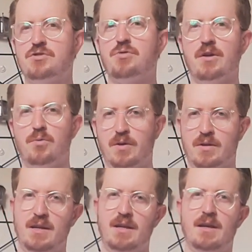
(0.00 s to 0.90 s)

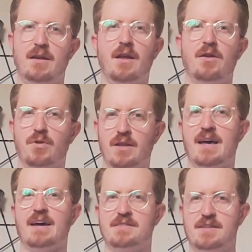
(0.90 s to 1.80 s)
tranquility, and
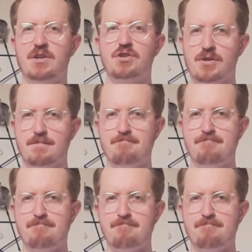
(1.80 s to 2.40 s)
relaxation.